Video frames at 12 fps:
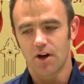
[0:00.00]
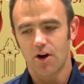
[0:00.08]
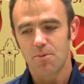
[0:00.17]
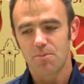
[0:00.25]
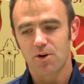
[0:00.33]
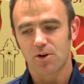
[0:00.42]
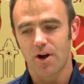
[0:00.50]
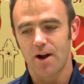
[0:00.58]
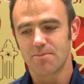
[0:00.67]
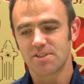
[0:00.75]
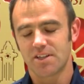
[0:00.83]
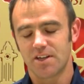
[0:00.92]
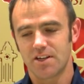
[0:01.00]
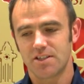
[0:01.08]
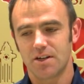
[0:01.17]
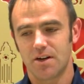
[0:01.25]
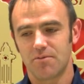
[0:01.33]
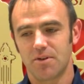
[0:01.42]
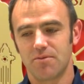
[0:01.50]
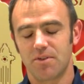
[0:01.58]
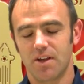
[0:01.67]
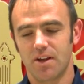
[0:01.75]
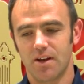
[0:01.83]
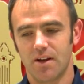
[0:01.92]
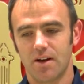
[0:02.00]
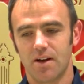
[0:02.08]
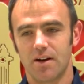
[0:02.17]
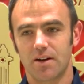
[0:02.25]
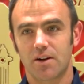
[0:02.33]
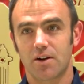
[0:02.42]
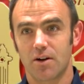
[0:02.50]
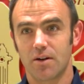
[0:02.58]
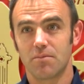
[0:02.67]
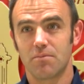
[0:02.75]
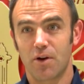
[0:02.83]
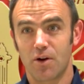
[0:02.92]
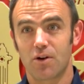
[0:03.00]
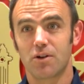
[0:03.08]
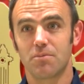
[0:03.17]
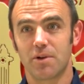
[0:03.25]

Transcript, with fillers: The HEART program is an initiative of the uh, current mayoral